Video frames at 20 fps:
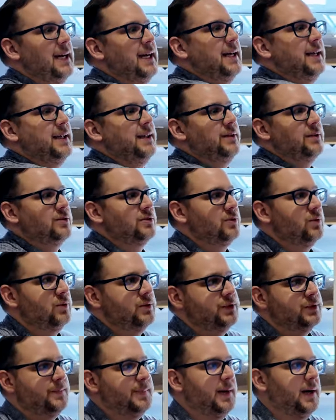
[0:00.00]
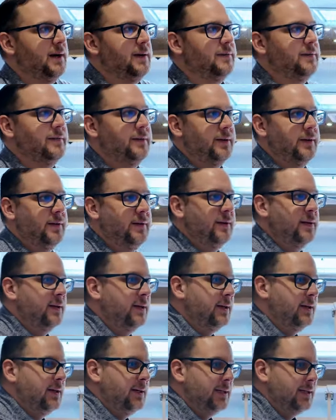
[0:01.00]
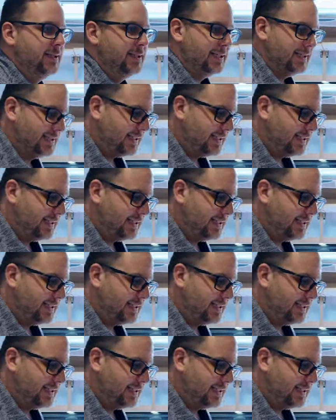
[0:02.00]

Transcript: and then there's storage above. Now,